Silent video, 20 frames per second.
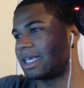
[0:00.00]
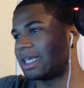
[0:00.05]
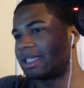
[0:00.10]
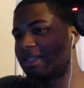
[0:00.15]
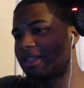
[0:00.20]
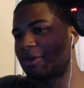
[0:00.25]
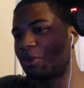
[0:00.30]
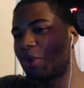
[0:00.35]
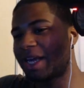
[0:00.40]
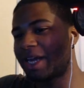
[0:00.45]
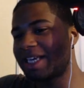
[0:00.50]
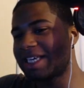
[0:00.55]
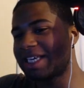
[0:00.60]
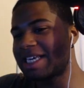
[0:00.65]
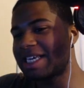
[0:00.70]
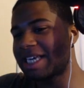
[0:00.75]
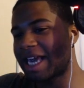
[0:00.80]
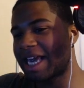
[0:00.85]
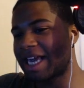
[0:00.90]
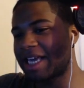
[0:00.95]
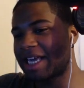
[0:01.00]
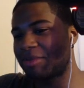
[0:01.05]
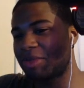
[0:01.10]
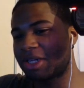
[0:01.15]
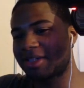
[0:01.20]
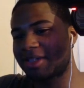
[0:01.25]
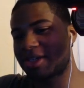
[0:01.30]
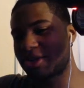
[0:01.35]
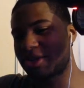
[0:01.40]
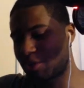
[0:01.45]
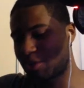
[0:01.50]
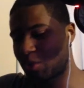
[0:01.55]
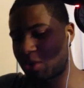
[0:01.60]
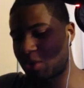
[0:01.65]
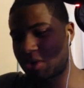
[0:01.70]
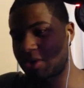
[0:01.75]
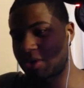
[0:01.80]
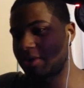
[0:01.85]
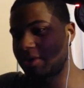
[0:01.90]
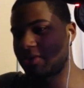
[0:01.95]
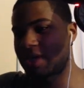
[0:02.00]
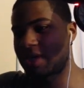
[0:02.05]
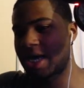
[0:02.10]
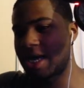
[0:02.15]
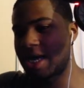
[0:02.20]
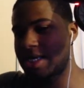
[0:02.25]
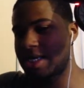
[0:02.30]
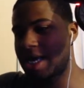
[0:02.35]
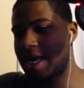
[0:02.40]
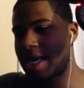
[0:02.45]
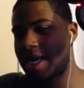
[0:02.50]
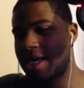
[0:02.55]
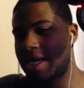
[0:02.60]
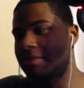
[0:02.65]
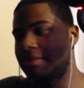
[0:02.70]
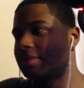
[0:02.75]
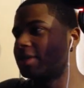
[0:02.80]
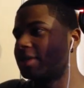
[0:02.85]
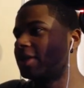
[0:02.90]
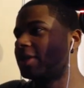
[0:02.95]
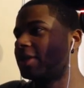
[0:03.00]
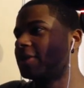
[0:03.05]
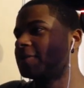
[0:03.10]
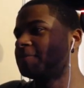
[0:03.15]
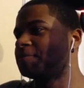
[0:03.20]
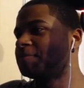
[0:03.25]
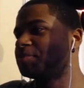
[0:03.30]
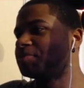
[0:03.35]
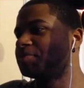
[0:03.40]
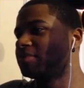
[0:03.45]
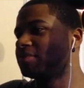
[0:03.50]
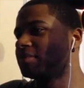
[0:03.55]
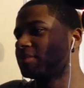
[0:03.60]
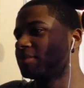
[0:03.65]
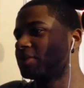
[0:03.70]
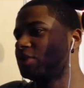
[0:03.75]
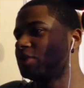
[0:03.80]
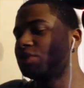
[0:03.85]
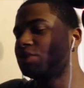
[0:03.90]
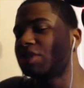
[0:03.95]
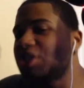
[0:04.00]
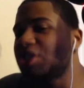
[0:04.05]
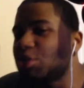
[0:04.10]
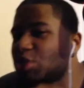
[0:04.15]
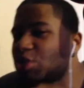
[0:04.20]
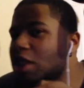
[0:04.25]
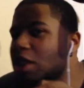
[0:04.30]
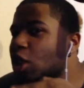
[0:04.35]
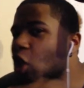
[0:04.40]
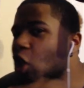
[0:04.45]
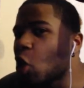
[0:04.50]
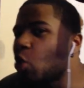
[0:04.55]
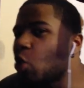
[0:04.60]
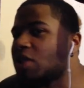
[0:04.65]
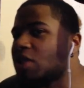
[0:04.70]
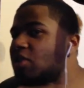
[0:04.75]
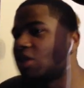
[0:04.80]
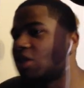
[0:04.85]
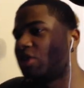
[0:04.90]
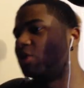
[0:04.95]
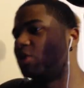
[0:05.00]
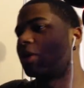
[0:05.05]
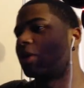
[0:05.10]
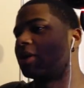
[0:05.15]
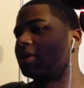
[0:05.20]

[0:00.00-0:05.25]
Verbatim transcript: the way he came into the world, I can't. Usually, you just load into the world.